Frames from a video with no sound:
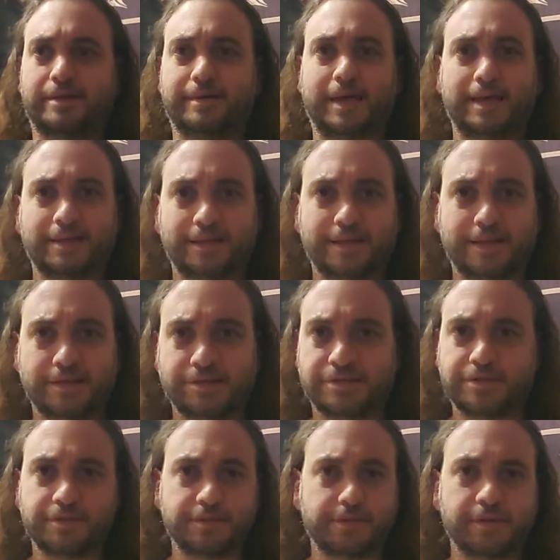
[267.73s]

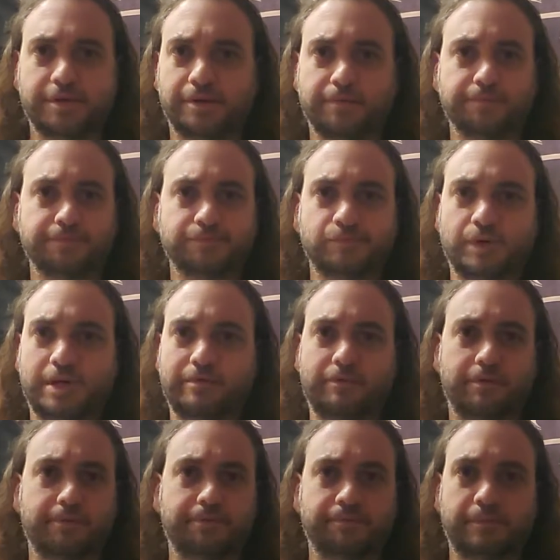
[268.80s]
aliens,
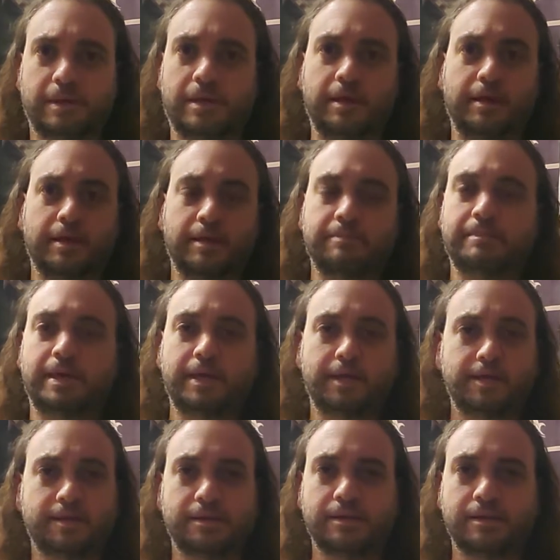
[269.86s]
whatever. He made
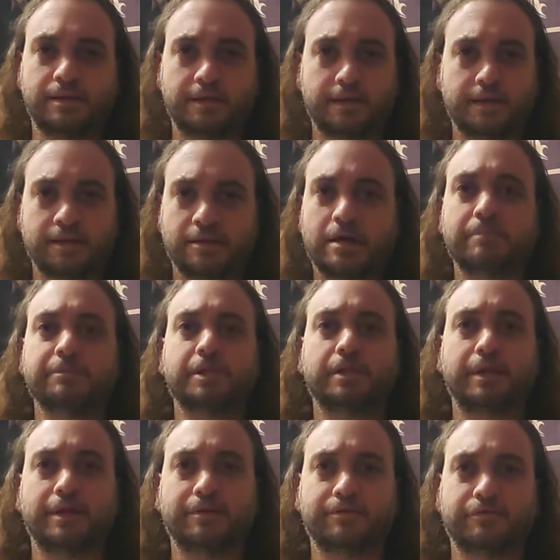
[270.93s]
it come to
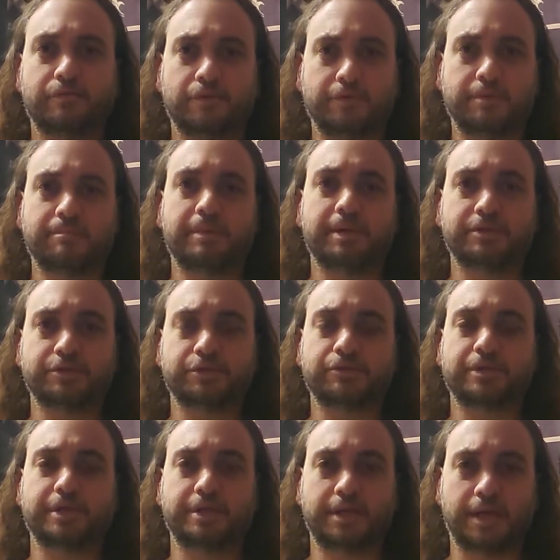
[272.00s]
life on the big
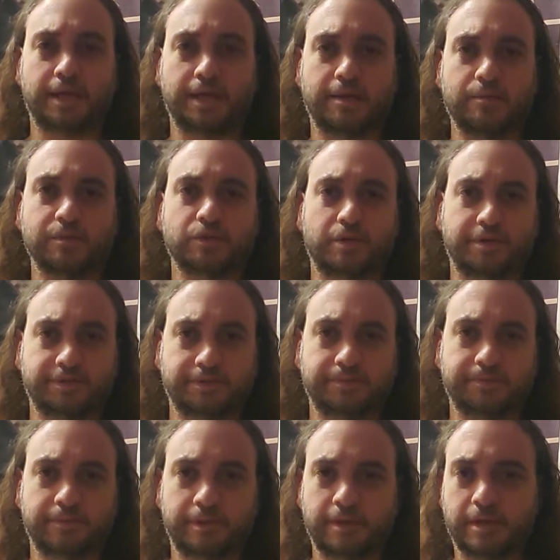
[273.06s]
screen, and it was
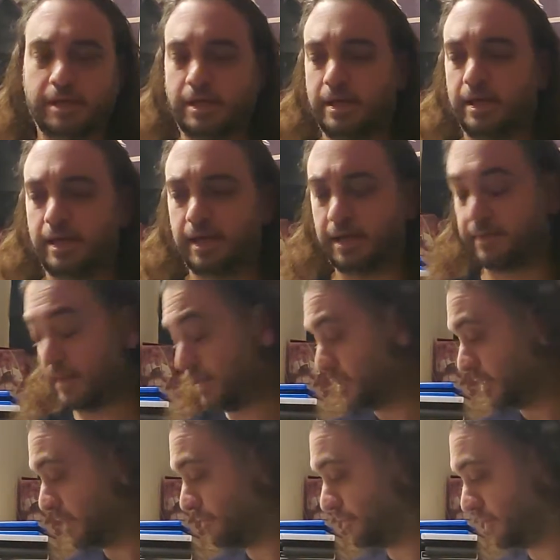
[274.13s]
awesome. And that's
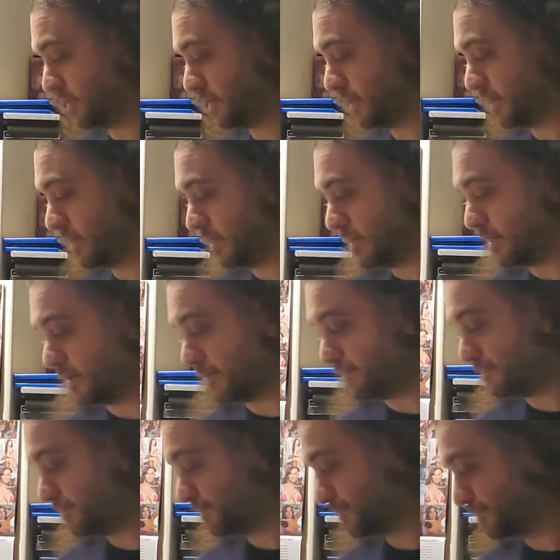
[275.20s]
definitely
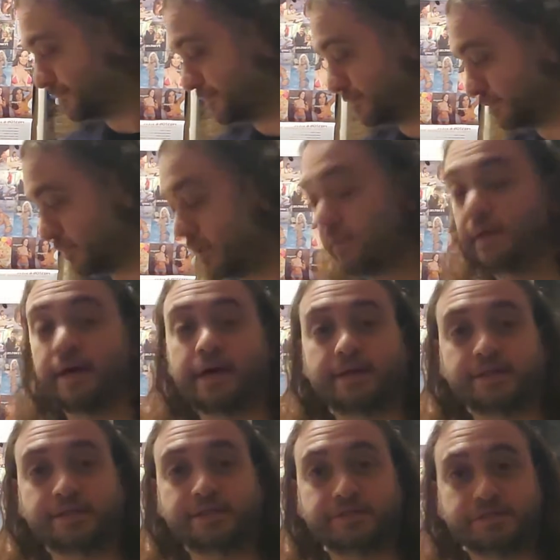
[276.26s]
one of the
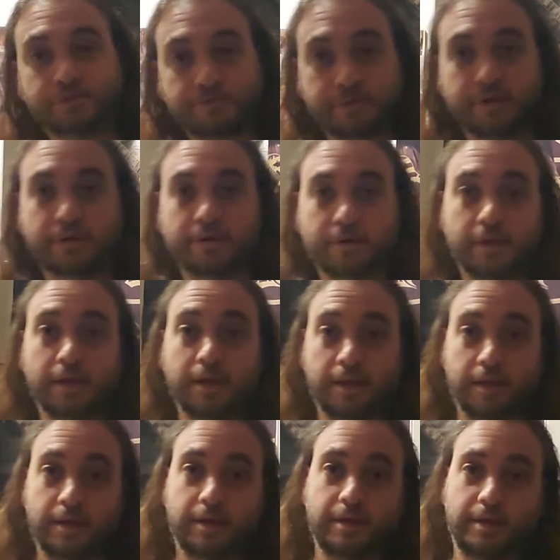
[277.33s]
highlights of his career,
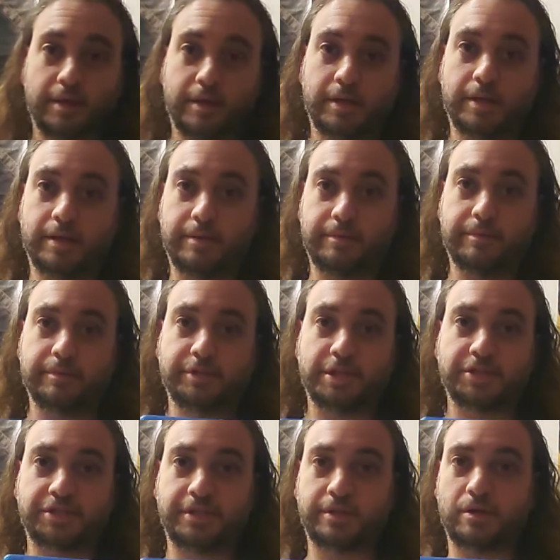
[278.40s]

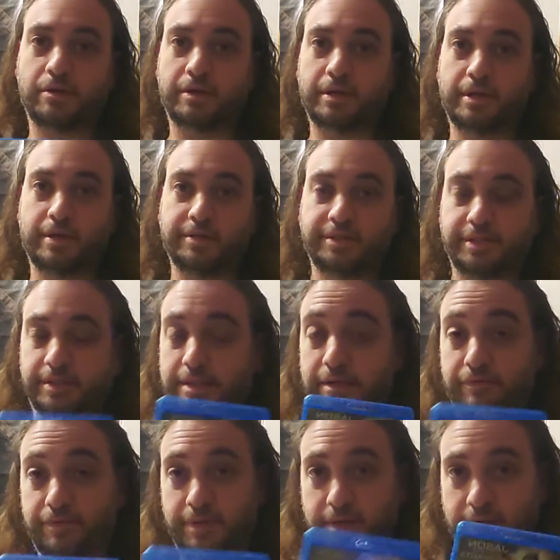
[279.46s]
Jason the Argonauts. So
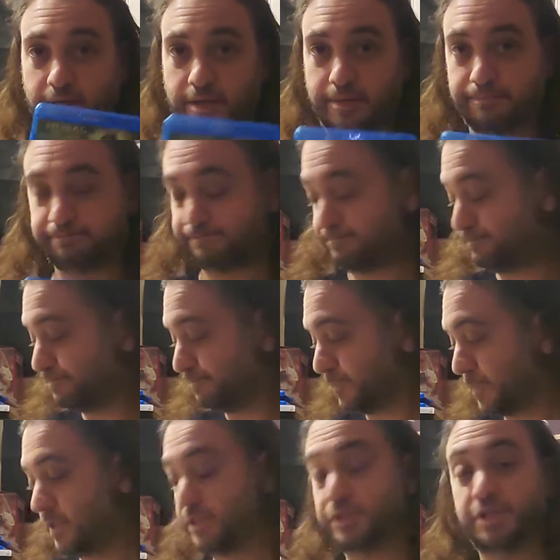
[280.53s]
definitely
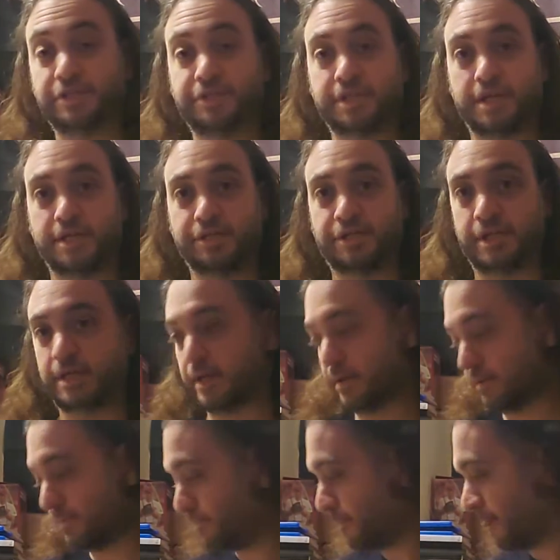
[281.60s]
suggest you guys check it out.